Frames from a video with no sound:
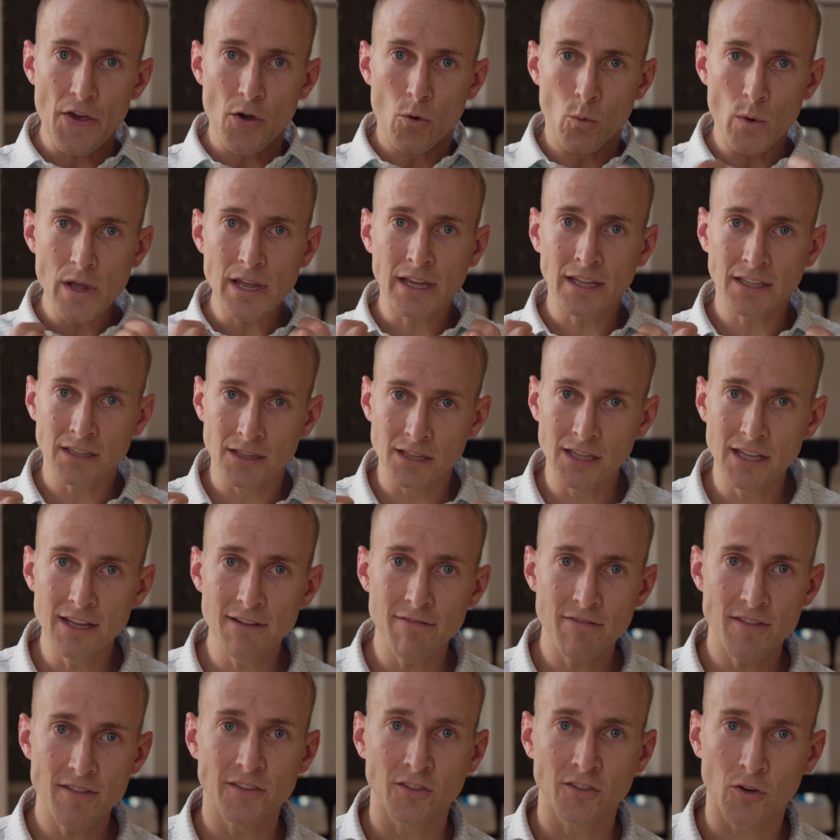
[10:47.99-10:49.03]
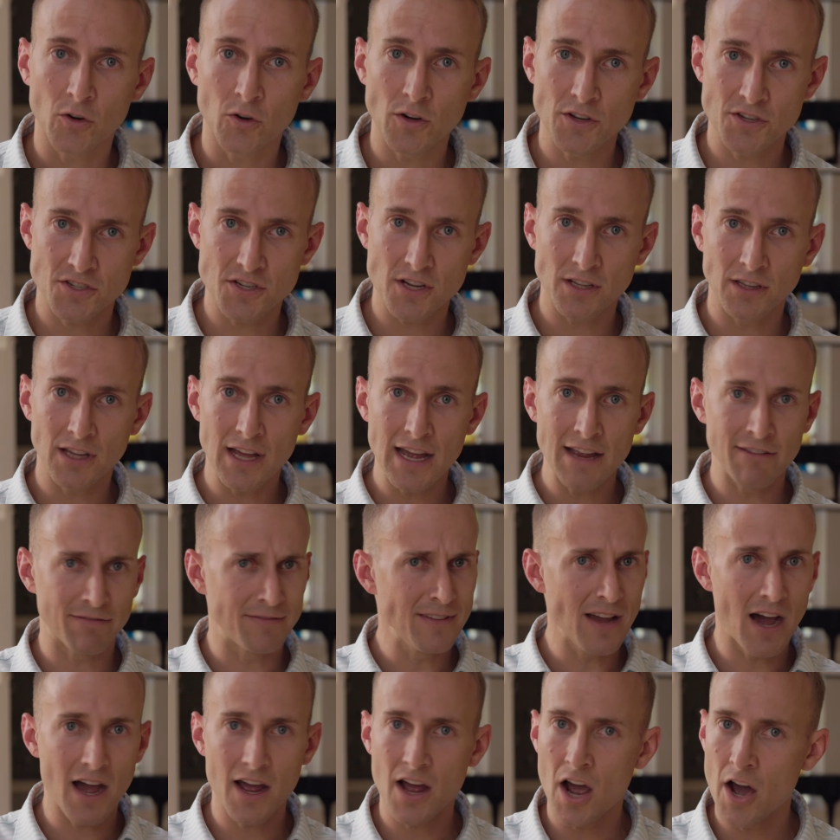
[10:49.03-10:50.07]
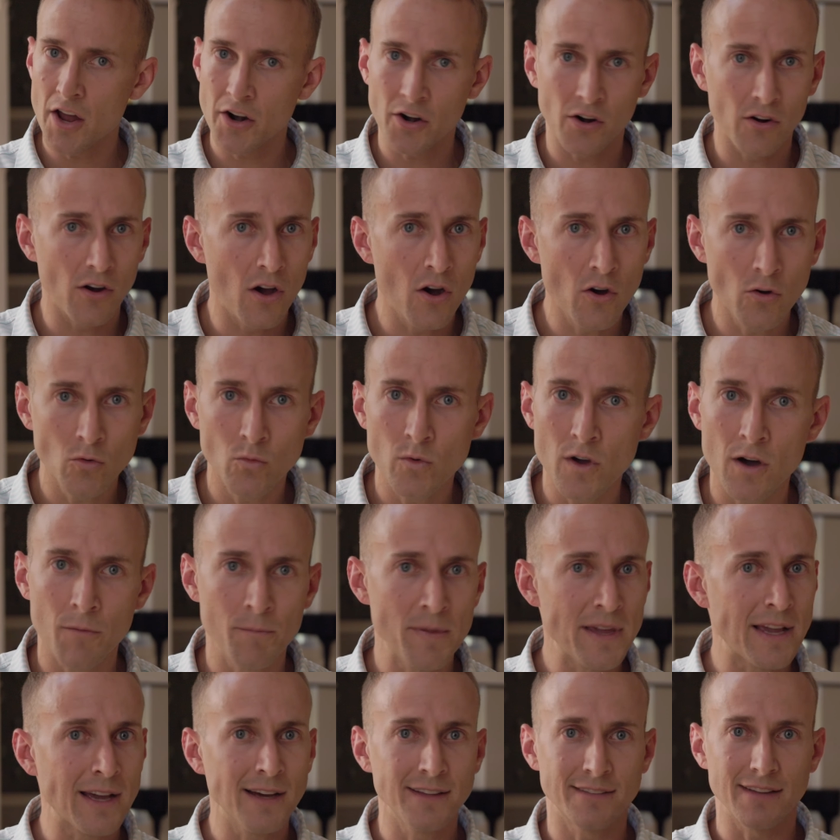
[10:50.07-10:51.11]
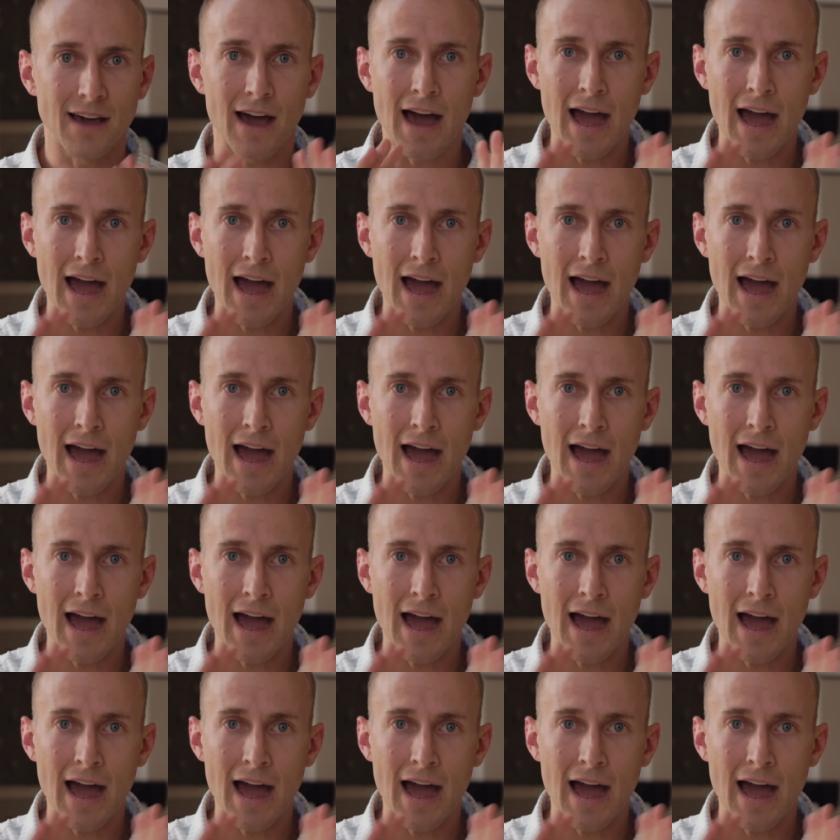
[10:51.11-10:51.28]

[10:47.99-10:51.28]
we can live this Christian life not on our own will because